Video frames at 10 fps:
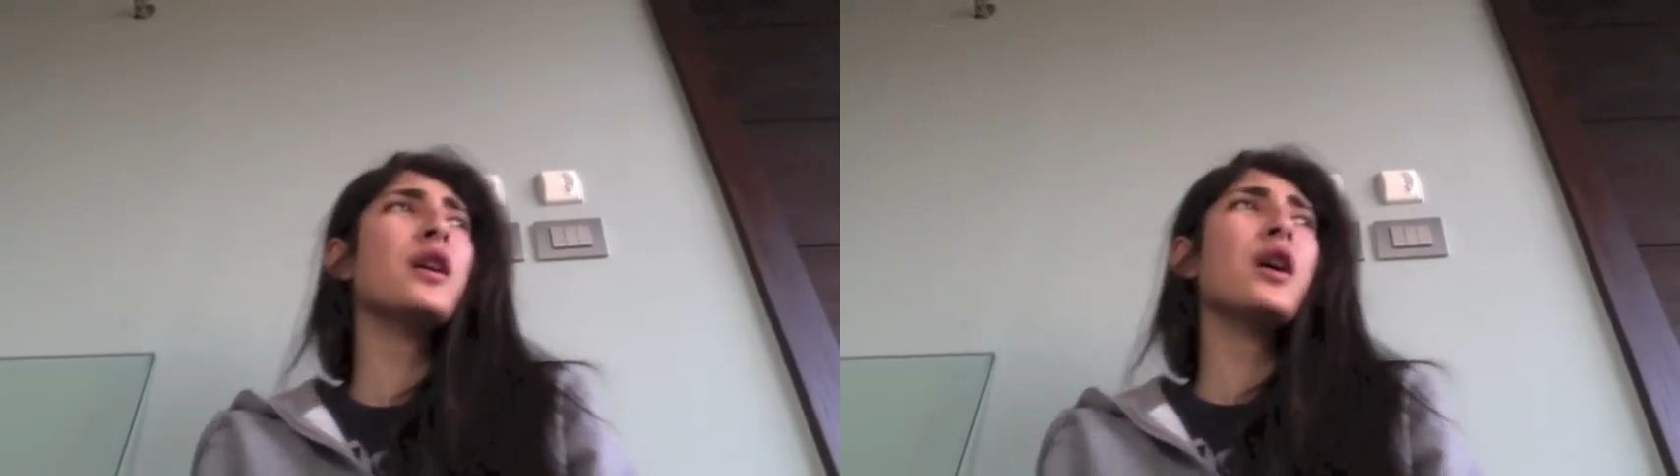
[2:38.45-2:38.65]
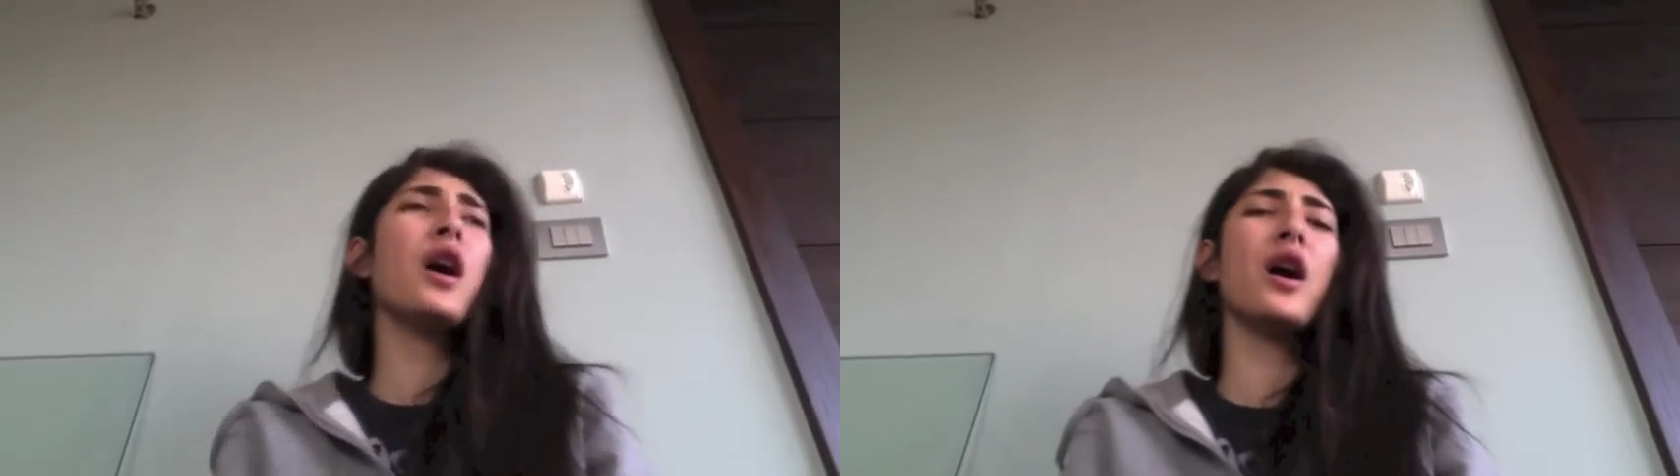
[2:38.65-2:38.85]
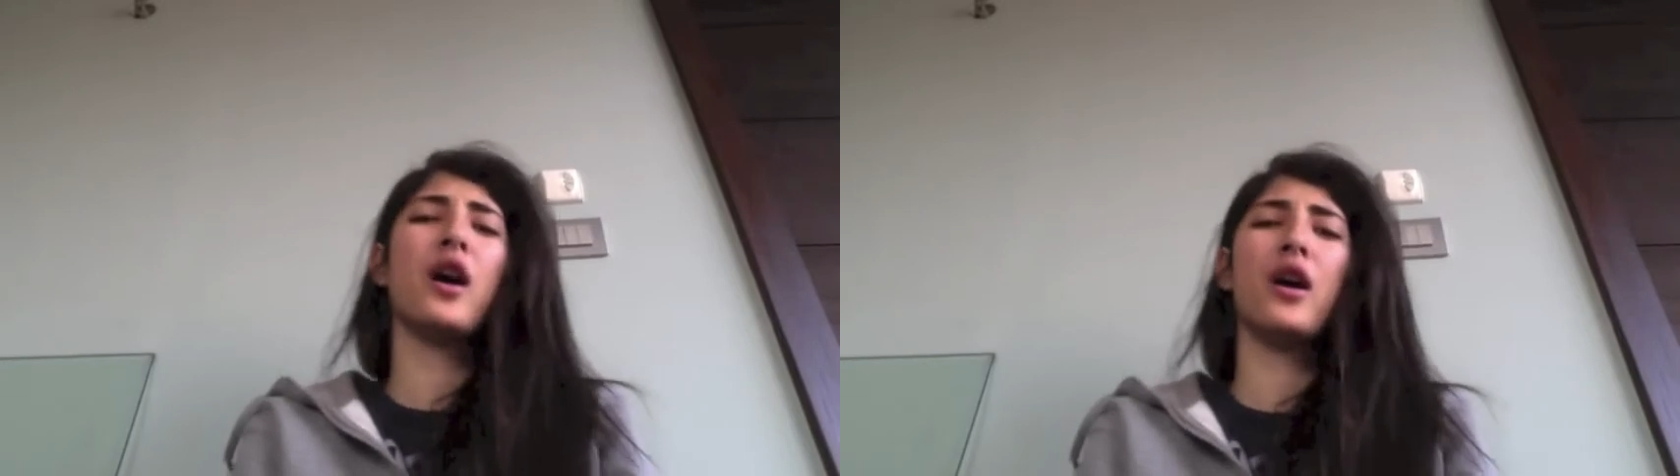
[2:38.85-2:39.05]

Ha ha